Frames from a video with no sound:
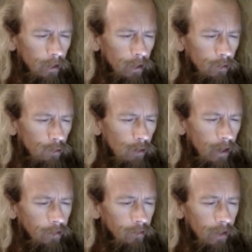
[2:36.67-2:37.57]
The
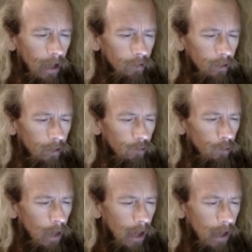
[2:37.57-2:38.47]
greatest asset
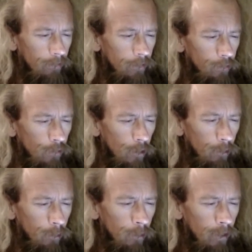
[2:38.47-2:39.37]
you have is
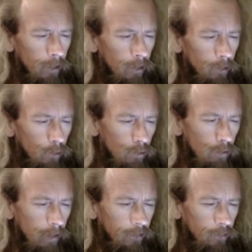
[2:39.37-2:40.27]
you. Your
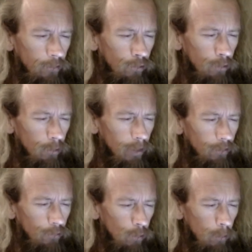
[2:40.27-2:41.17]
greatest tool
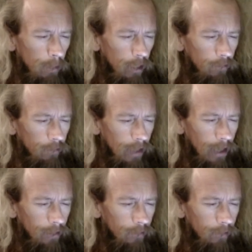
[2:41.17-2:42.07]
is your
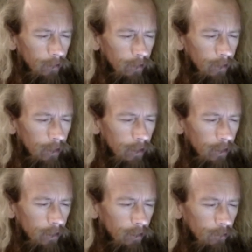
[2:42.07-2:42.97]
personality.
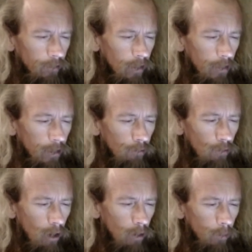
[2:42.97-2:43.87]
There is nothing
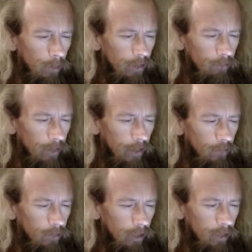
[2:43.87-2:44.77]
wrong with
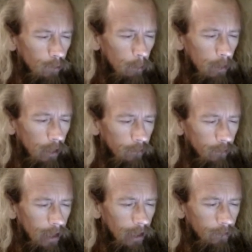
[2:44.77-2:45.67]
investing in your
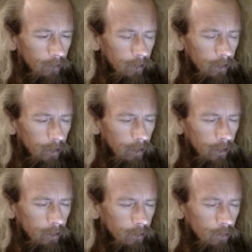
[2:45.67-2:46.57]
personality
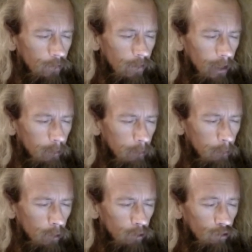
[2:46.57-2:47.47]
to develop
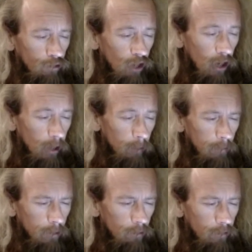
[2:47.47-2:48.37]
more charm,
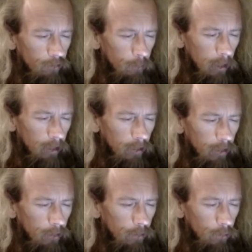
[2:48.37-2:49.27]
charisma,
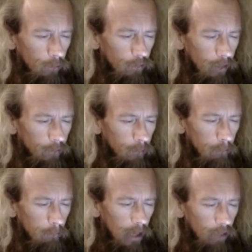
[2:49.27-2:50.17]
enthusiasm,
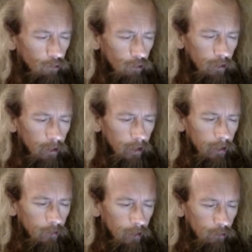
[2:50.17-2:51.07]
passion,
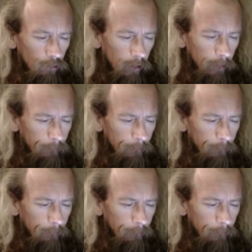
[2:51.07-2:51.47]
etc.